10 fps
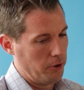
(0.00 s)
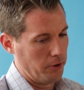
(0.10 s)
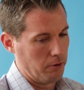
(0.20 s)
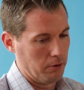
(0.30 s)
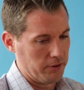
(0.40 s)

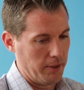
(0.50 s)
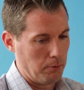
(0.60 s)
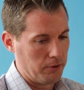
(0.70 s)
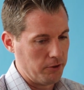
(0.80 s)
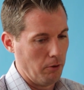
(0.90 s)
Really cool
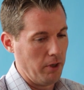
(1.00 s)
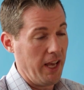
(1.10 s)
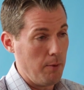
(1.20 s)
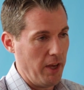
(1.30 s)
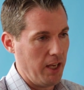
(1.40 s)
example. So
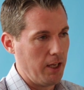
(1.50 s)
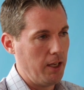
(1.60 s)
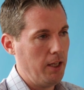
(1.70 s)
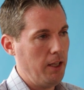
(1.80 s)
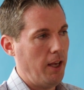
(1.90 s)

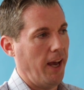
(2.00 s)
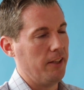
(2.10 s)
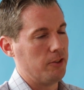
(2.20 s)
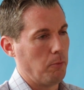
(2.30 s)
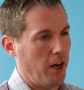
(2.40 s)
naming
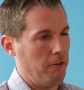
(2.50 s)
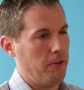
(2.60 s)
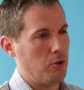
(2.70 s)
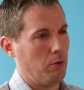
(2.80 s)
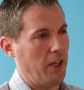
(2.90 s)
and some kind of
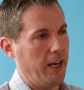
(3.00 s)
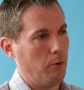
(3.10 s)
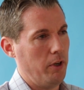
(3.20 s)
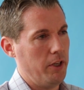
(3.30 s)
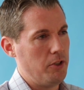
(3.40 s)
visual
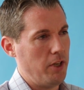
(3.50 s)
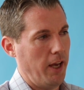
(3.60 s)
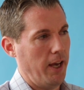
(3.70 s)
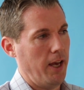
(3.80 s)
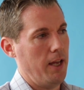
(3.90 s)
language
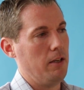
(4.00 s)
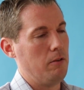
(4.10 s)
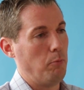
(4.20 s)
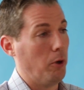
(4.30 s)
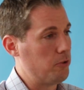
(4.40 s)

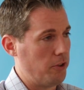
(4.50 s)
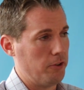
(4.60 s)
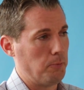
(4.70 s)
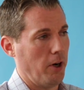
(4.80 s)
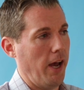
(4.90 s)
and
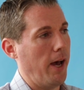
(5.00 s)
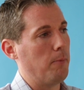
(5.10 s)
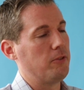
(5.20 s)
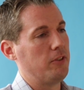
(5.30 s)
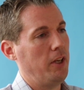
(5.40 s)
posters
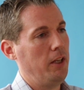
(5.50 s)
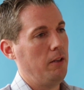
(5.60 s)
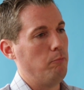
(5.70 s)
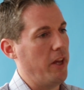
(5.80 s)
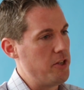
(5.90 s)
perhaps,
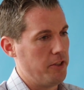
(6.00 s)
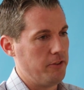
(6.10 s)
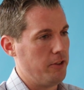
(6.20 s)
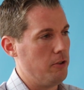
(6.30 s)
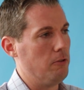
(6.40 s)

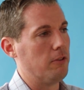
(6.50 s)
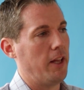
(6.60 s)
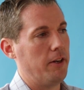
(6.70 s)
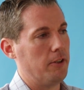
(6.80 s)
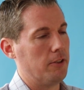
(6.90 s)
mentions in
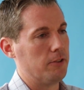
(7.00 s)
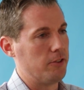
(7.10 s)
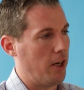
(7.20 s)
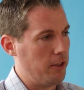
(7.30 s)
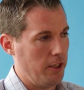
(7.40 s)

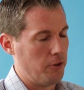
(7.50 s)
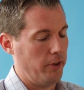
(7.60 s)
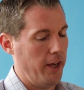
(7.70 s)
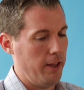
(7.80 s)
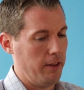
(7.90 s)
newsletters, on the
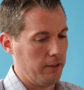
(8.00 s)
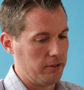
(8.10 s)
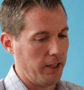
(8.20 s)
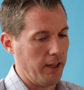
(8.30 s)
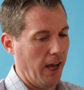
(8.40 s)
internet,
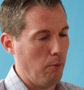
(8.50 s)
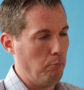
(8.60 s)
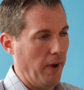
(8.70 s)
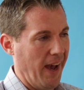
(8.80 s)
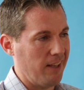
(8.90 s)
things like that,
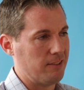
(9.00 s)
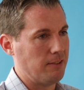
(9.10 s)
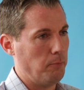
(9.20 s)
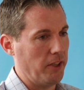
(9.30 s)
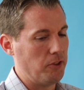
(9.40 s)

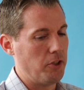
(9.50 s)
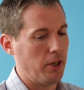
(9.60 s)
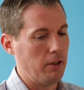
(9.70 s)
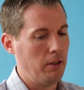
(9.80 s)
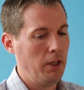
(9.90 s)
mass
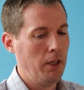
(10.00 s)
messaging.